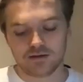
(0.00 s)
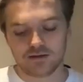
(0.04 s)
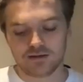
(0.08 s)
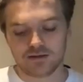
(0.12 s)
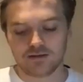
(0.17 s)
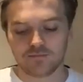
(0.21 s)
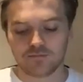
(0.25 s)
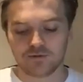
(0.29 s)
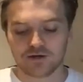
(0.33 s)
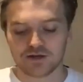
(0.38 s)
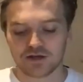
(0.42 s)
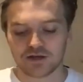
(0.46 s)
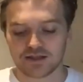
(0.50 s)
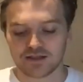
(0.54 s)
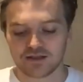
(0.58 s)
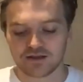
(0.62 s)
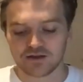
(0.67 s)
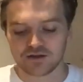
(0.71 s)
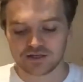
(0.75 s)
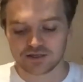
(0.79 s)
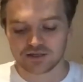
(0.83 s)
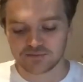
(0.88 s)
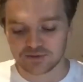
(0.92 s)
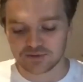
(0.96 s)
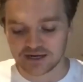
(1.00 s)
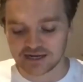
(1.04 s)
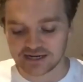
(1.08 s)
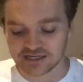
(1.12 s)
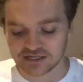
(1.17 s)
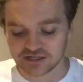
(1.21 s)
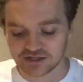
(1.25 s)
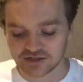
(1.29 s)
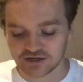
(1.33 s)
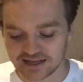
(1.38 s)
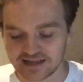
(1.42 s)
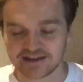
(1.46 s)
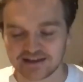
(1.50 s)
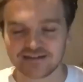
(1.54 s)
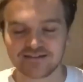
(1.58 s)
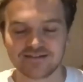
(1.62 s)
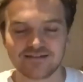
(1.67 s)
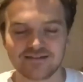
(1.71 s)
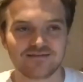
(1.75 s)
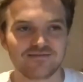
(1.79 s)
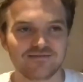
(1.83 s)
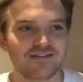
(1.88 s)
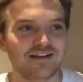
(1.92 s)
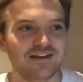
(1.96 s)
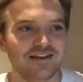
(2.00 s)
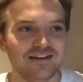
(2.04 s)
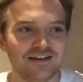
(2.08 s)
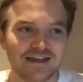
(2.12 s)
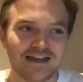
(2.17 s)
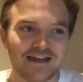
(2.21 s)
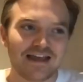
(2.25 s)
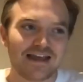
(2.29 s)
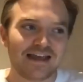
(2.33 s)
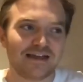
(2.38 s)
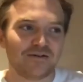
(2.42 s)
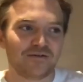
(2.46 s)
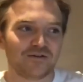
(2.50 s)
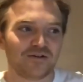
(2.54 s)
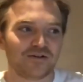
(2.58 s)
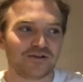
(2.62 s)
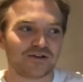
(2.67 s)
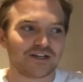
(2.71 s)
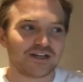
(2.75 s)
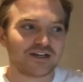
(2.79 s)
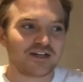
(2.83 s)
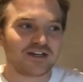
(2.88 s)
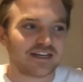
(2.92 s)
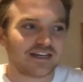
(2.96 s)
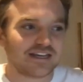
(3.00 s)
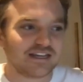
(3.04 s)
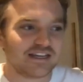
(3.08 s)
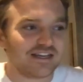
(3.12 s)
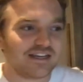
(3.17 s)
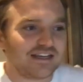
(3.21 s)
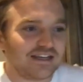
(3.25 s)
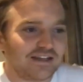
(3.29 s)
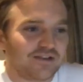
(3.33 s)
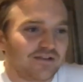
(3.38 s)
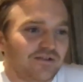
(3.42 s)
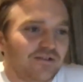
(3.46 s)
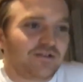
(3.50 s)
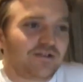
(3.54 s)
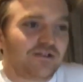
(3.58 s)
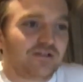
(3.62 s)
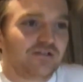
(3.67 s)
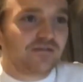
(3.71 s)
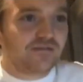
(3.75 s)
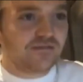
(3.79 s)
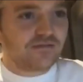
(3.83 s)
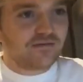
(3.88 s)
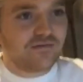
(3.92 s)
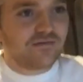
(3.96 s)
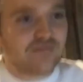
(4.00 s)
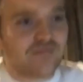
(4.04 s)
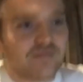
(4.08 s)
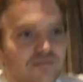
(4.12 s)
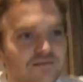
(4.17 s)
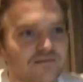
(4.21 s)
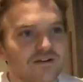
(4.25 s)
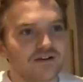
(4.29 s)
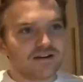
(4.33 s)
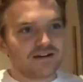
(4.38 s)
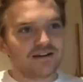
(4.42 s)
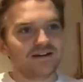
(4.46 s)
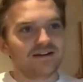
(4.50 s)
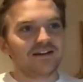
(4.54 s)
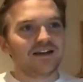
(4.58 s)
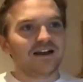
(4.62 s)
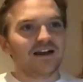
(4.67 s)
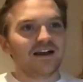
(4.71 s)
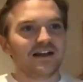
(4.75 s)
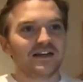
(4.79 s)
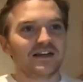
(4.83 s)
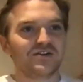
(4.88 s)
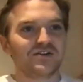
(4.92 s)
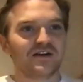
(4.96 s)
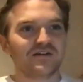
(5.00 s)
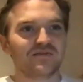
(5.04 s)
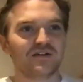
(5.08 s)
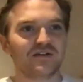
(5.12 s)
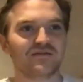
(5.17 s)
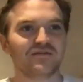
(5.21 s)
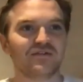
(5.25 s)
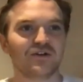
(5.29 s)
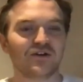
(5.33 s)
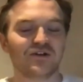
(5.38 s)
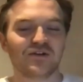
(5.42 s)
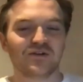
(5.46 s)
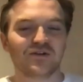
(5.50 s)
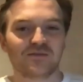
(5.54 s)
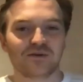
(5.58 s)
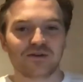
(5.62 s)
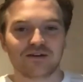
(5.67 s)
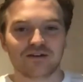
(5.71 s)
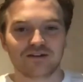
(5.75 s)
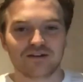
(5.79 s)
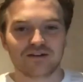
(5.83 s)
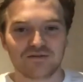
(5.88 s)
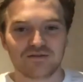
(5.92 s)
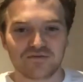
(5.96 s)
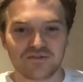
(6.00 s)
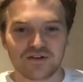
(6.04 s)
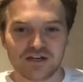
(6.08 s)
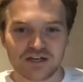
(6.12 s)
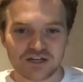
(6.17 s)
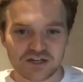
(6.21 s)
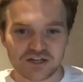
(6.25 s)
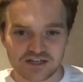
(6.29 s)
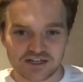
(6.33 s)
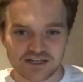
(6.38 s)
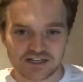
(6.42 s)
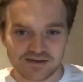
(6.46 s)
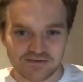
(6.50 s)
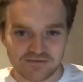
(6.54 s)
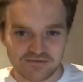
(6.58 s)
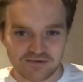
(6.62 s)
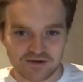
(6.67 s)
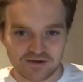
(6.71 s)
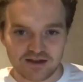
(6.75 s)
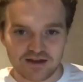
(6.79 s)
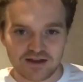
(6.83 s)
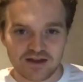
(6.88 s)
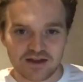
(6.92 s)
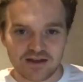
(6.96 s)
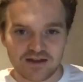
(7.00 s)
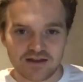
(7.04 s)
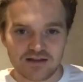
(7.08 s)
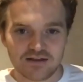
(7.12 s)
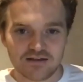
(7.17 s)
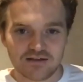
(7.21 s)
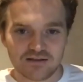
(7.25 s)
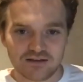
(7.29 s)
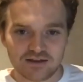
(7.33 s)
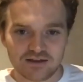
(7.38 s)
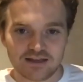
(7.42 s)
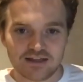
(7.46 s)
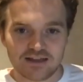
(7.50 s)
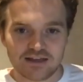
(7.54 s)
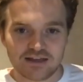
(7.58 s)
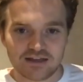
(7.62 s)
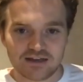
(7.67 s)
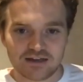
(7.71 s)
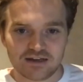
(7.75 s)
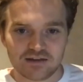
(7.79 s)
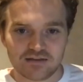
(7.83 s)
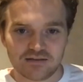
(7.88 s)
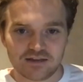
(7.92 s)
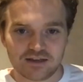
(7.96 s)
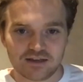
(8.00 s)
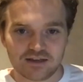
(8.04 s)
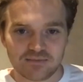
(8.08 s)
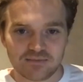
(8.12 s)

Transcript: And when you get those in place, you hit all your target, hit your high traffic volume and conversions and get that kind of thing.